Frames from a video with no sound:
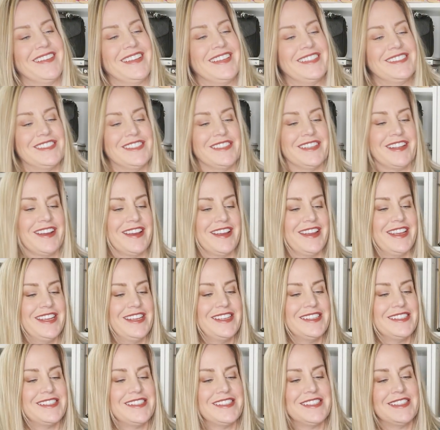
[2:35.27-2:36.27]
it's
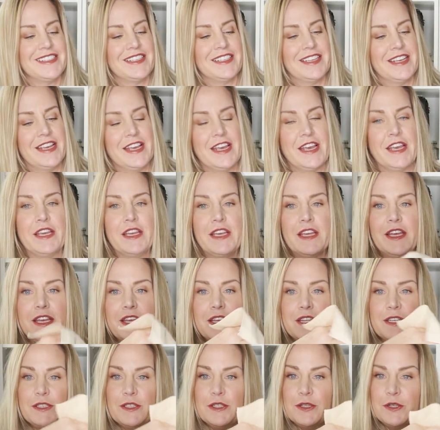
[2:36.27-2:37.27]
nice,
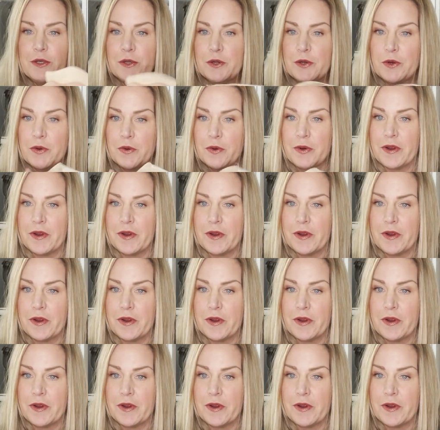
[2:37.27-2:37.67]
to